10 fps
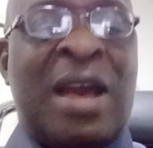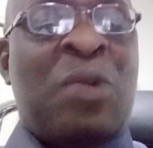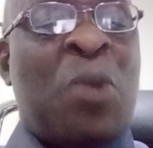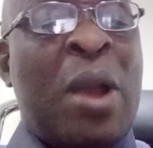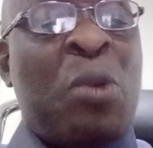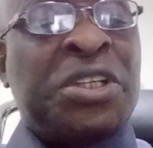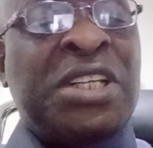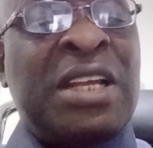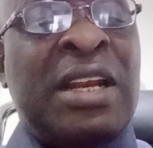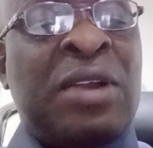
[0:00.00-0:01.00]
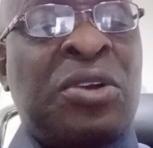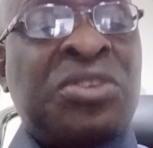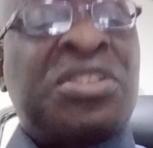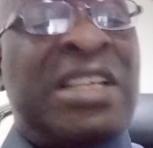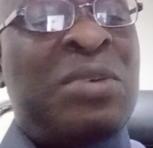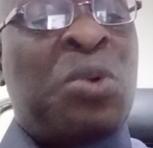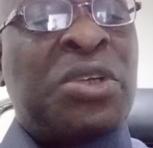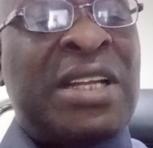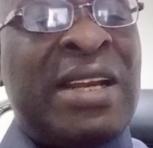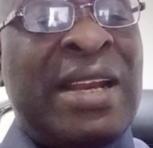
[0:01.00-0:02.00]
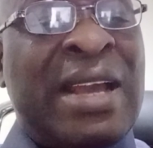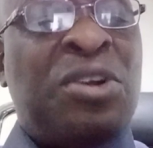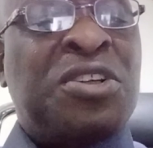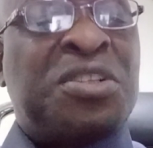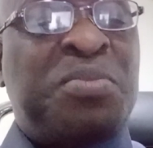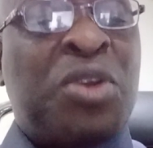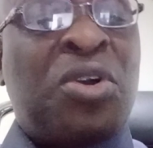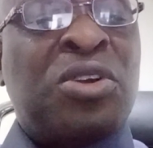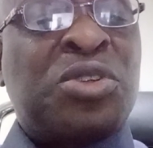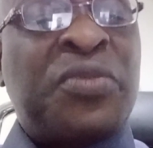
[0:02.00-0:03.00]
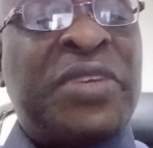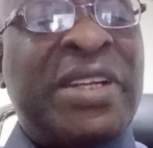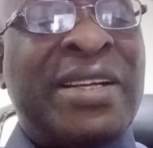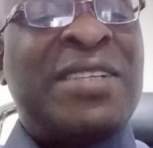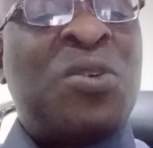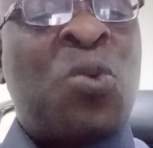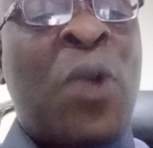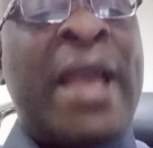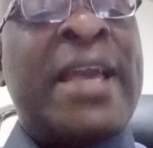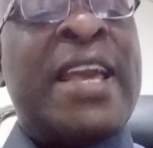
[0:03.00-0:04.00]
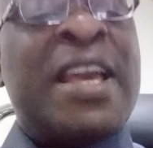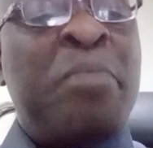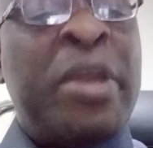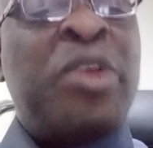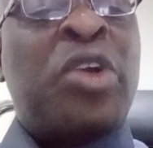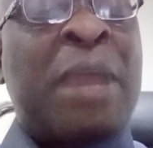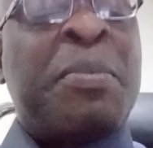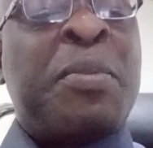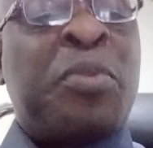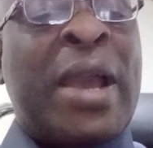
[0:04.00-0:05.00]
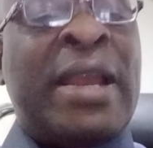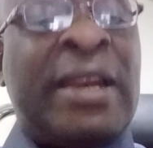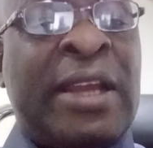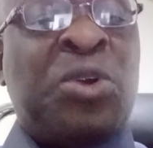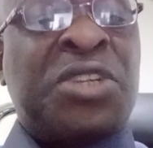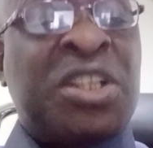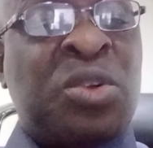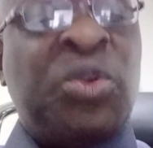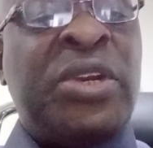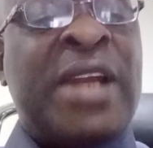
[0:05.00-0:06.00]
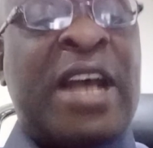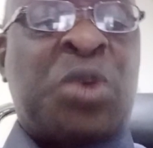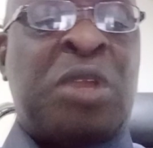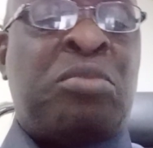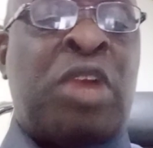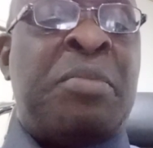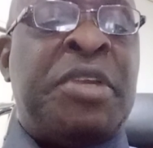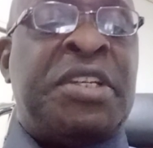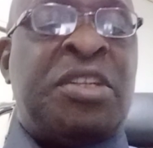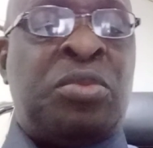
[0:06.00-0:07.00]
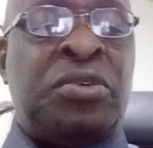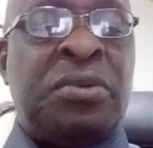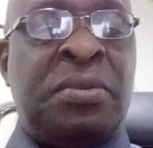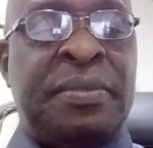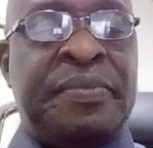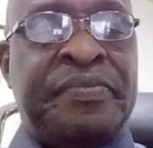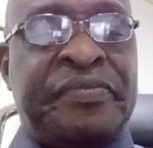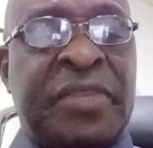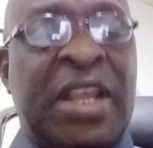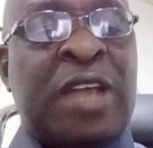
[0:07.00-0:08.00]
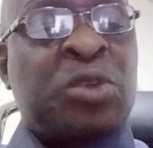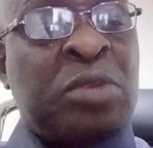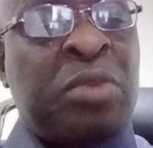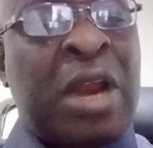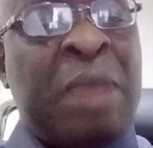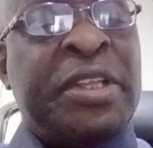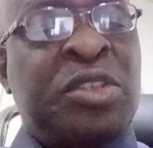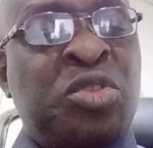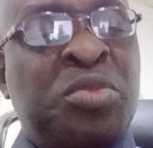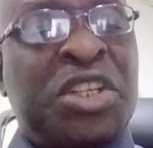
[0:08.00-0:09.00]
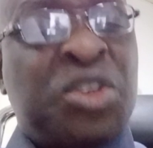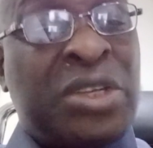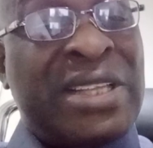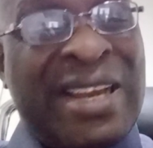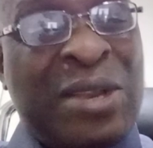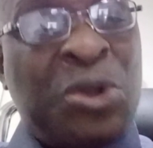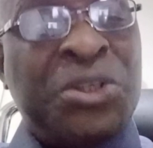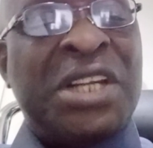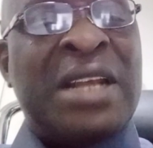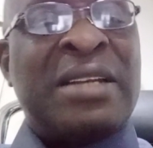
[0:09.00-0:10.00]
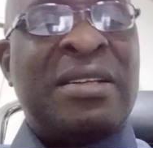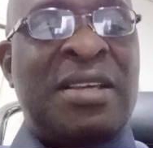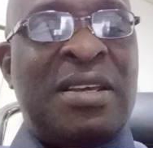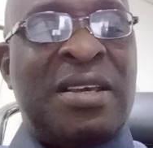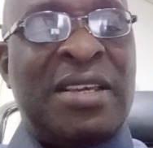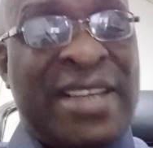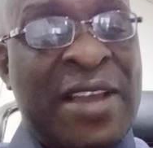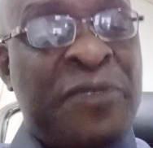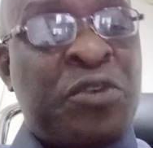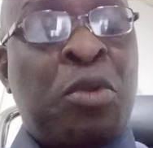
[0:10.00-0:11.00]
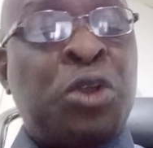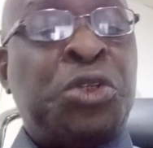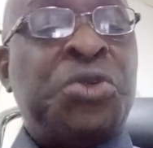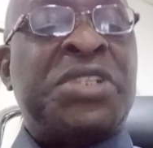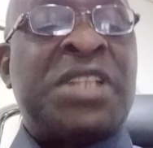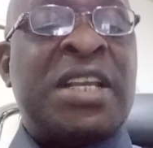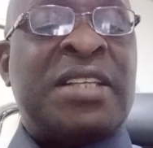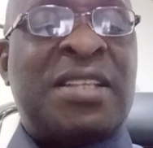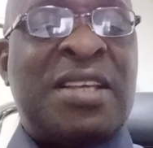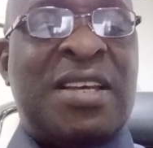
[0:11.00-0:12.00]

And why was he in Lagos? He was in Lagos because of the reason why many other people are in Lagos, including Asiwaju Bola Tinubu. Asiwaju Bola Tinubu is not a Lagosian. He came from Osun State.